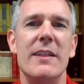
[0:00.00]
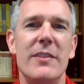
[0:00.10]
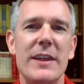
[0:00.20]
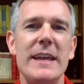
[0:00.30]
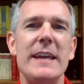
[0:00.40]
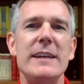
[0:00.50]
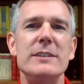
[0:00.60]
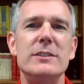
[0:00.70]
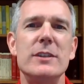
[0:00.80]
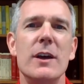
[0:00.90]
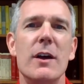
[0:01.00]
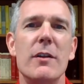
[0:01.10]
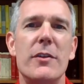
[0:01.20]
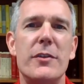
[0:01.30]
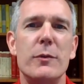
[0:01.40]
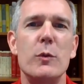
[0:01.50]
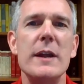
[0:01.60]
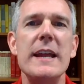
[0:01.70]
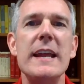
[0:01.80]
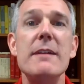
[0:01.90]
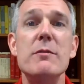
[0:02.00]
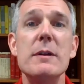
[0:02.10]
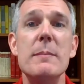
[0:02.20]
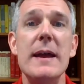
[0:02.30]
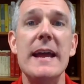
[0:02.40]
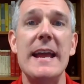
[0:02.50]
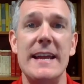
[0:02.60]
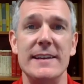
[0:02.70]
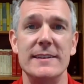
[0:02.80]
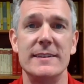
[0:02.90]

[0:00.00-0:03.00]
These three remain,